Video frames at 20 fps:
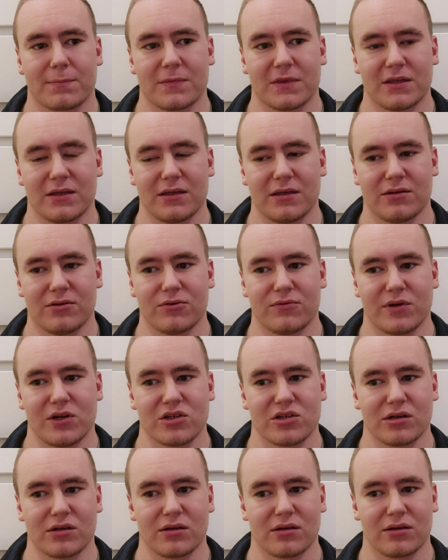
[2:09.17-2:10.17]

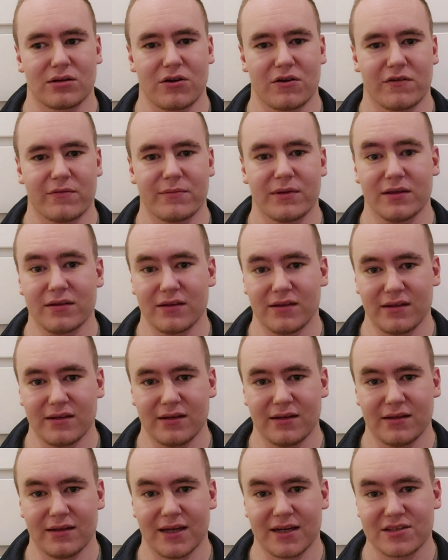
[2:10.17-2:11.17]
Norwegian government
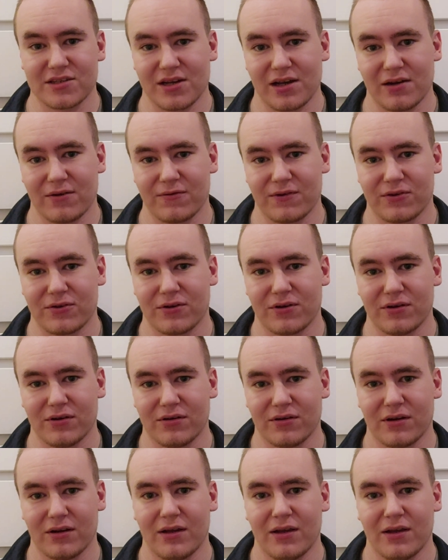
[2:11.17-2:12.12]
in exile returned.